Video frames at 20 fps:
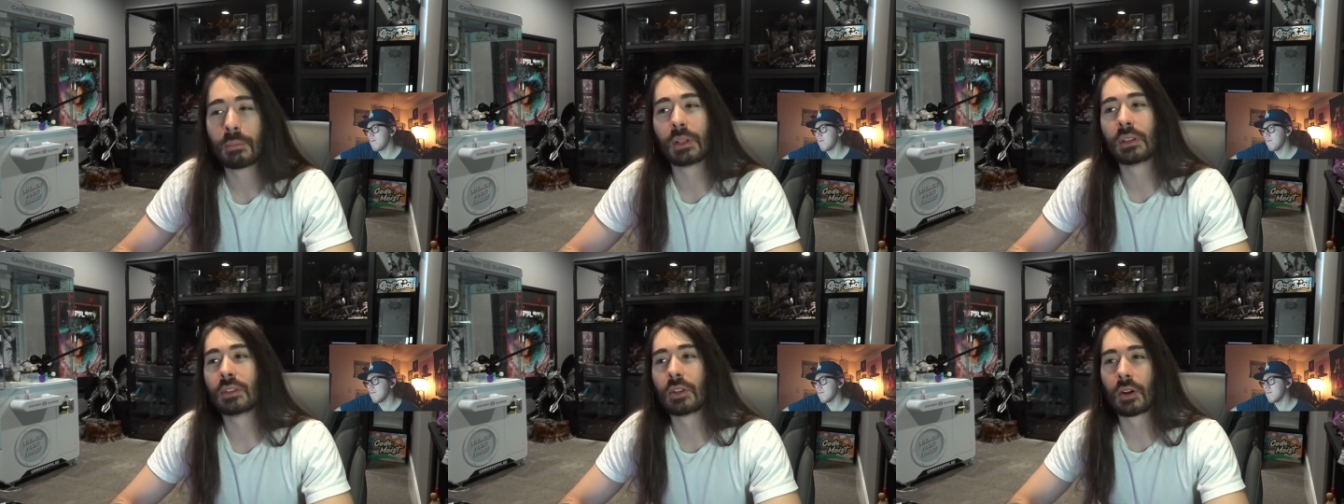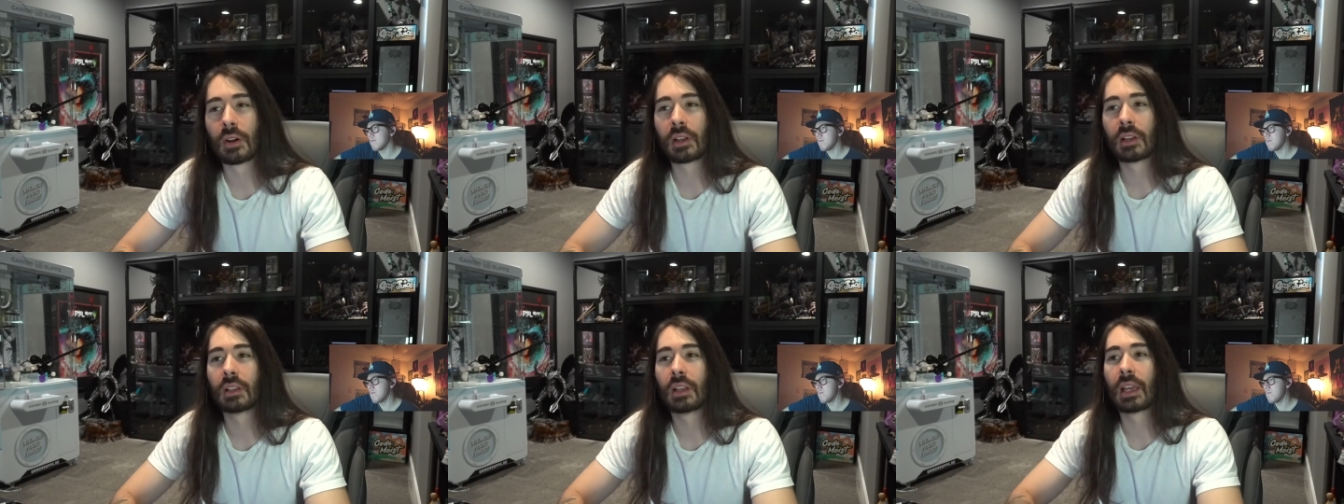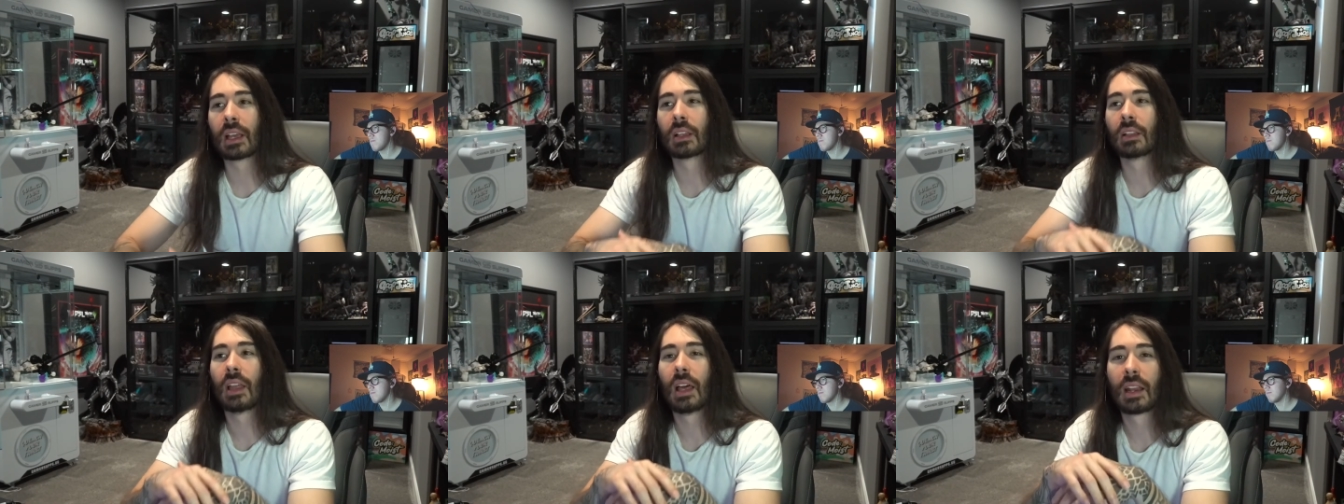but during
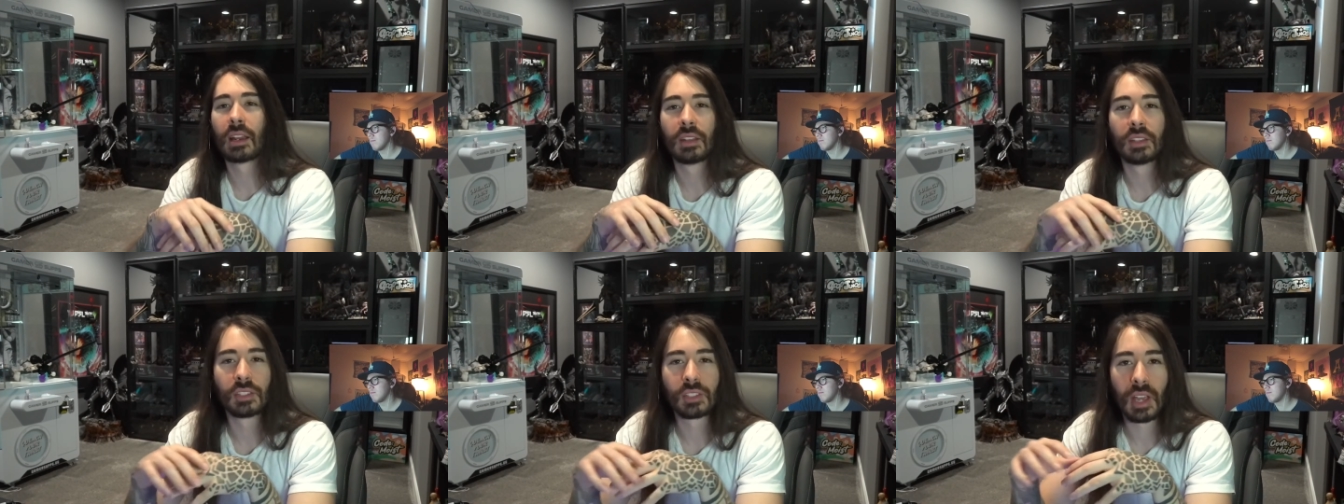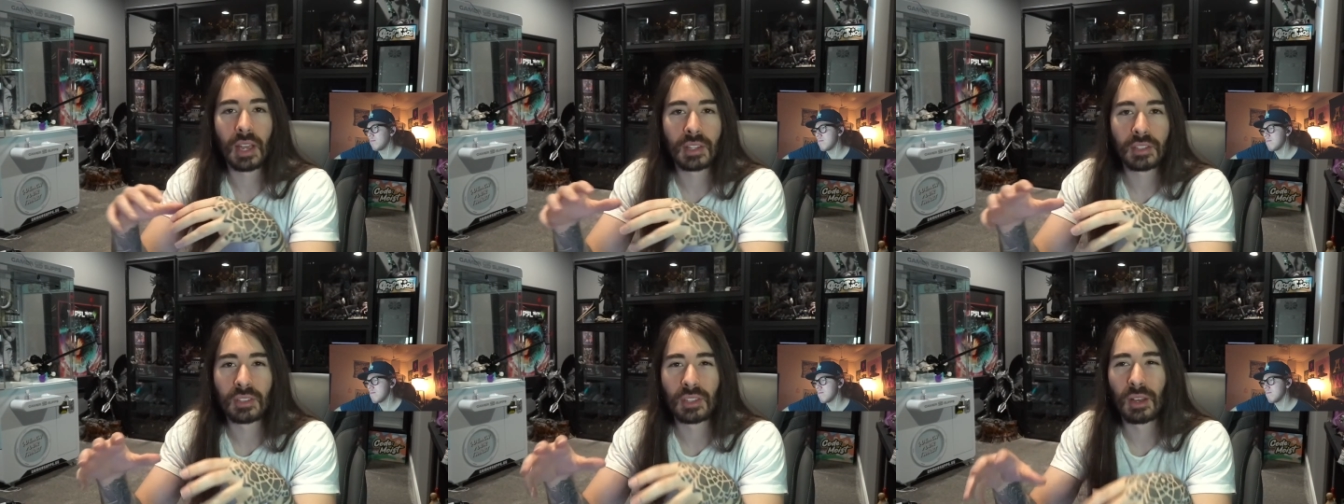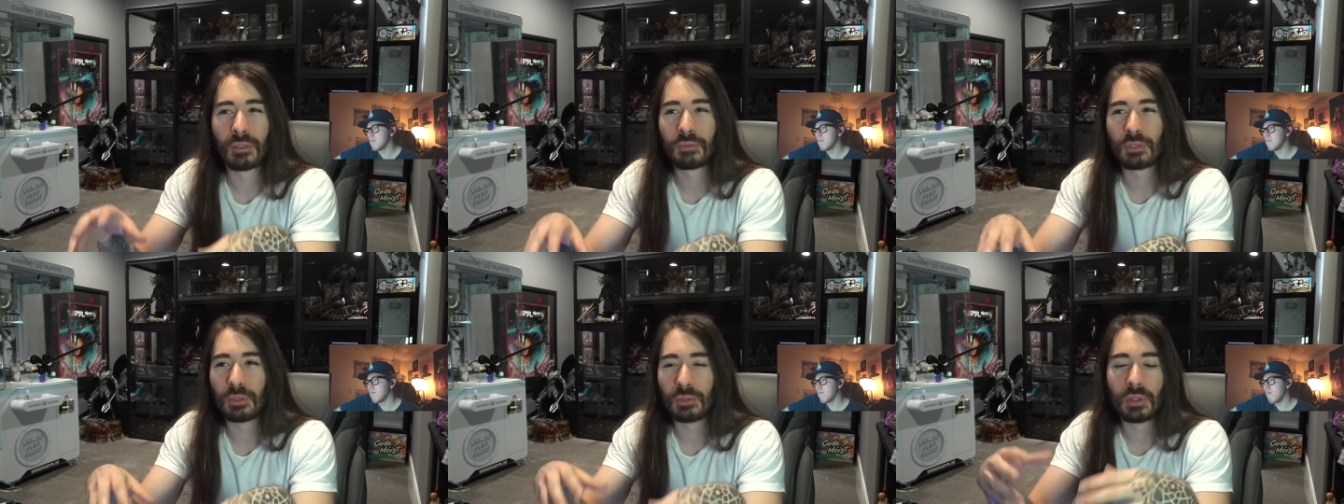like a lot of the side
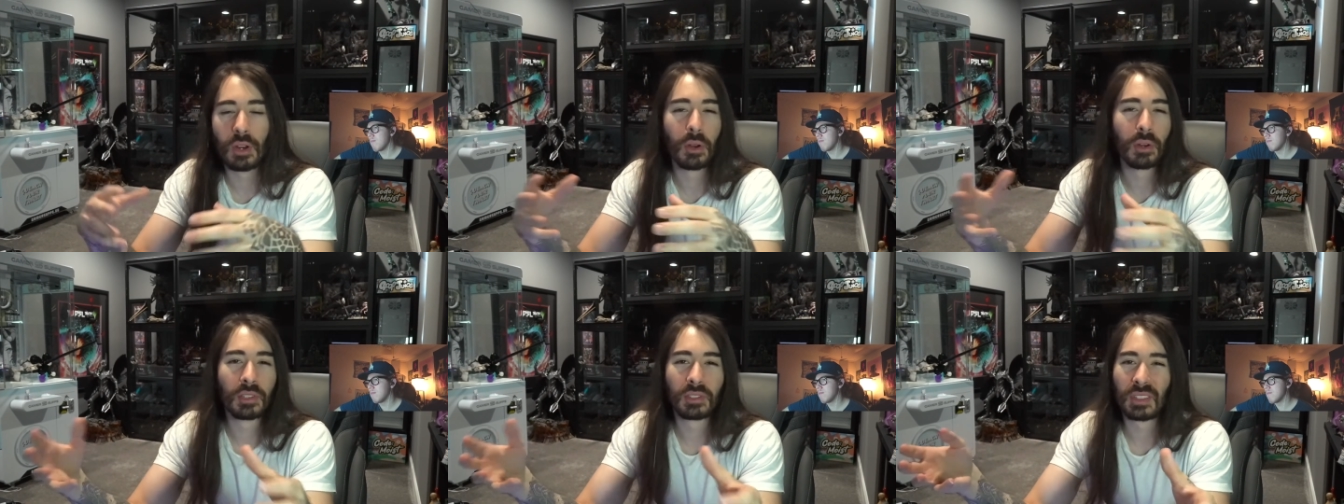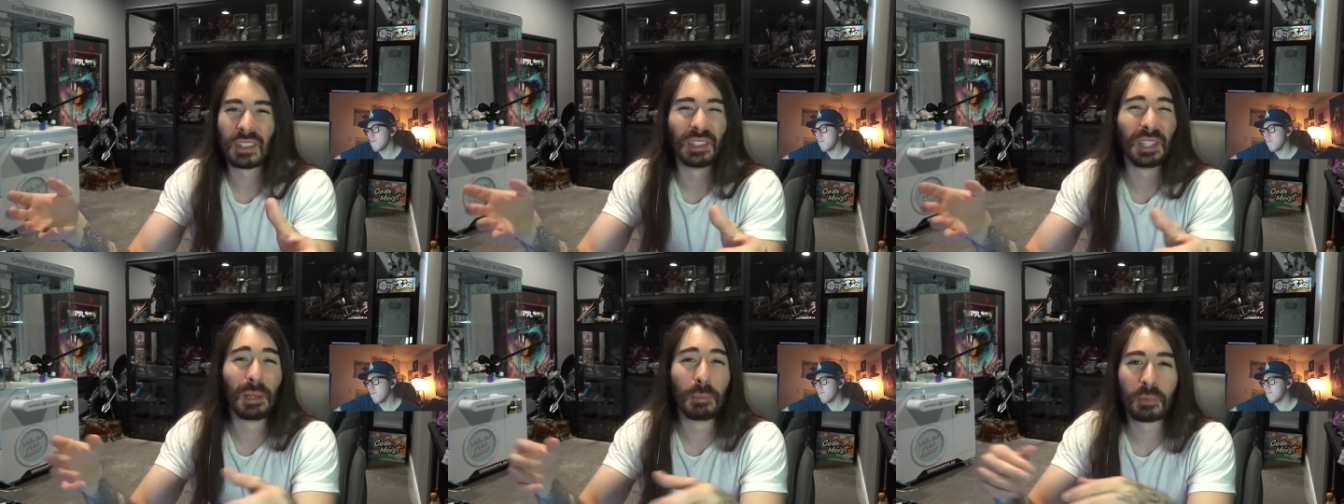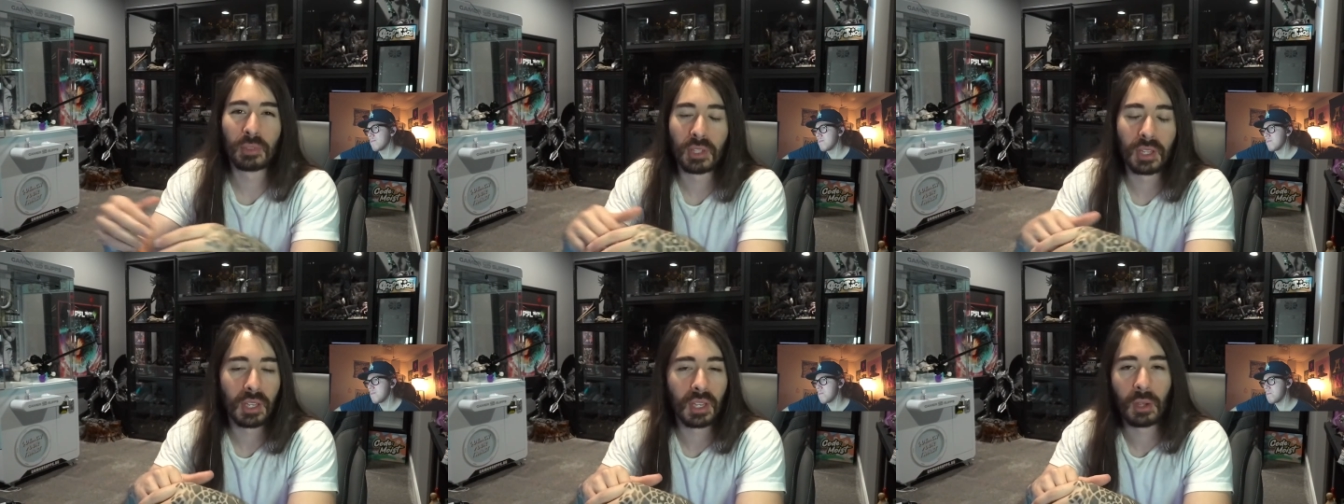stuff you'd notice the lip
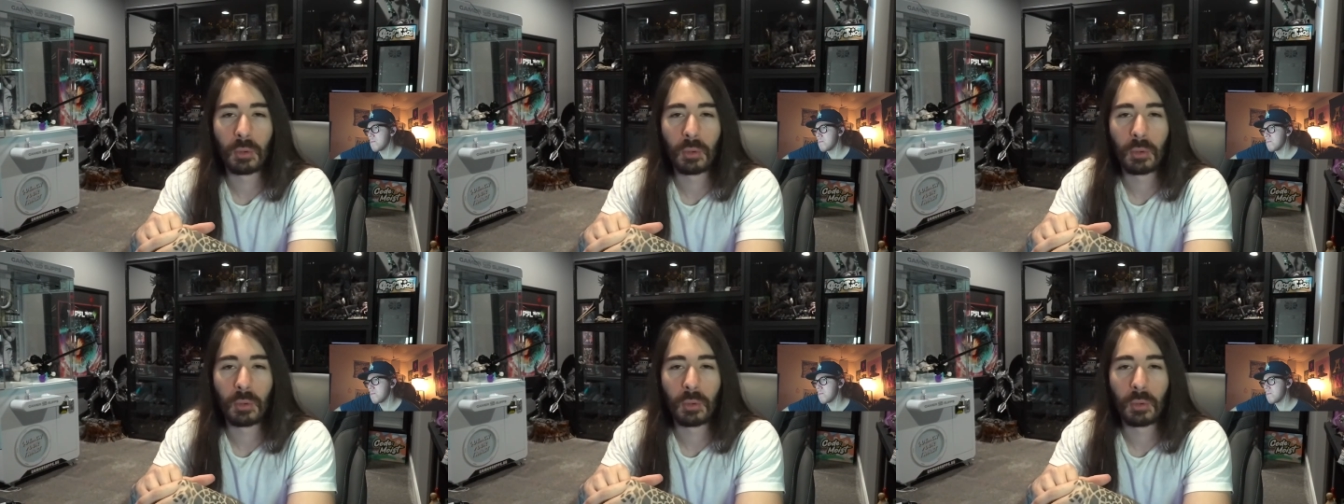syncing